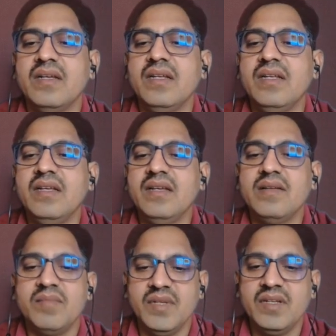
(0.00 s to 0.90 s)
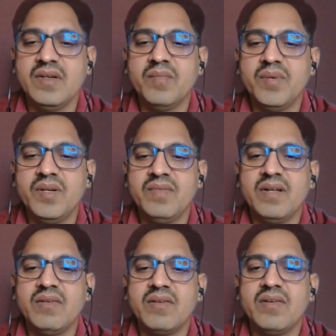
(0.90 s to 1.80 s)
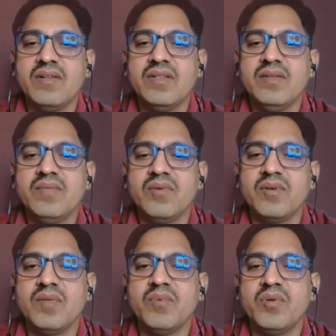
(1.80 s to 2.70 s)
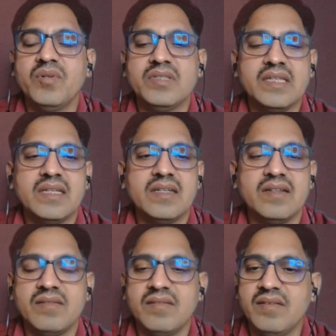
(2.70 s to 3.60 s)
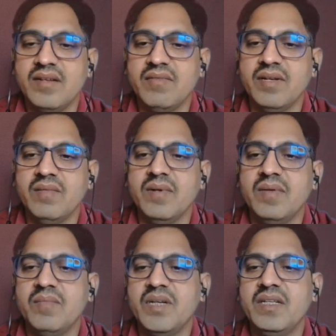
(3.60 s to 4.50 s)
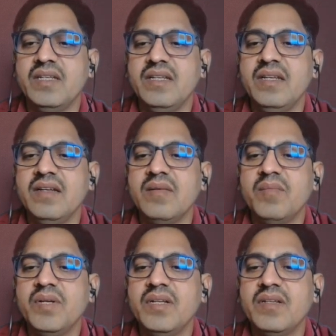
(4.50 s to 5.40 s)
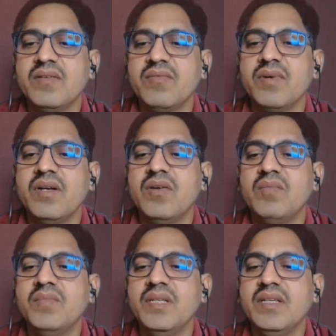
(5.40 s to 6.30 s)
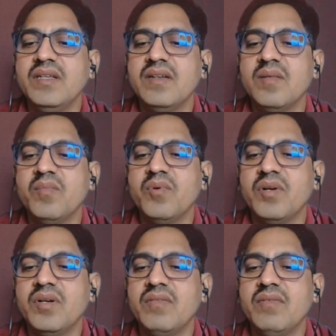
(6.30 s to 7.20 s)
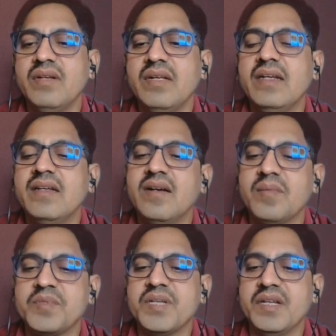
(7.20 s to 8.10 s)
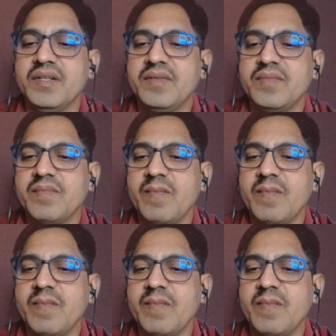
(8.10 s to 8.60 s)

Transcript: In incomplete flower, all the four components are available. But in incomplete, one of the component will get absent.